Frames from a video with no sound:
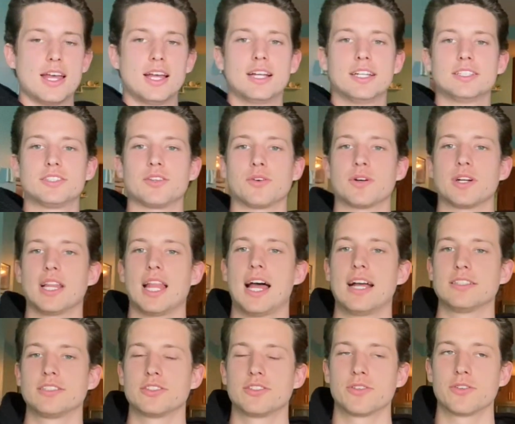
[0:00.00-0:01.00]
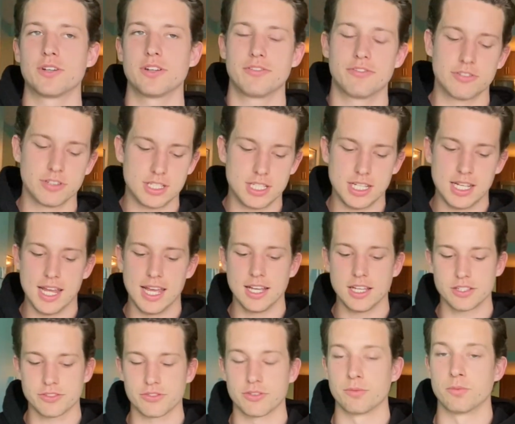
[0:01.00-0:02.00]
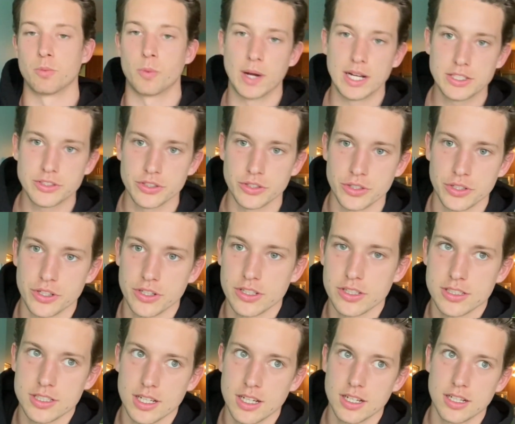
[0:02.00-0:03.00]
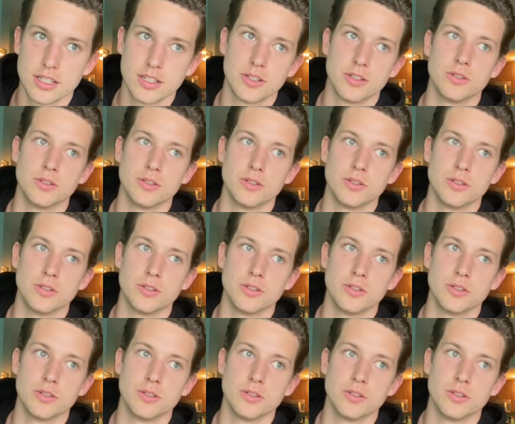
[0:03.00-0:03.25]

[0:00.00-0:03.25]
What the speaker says: So our last story for today is from Rachel Yerksa,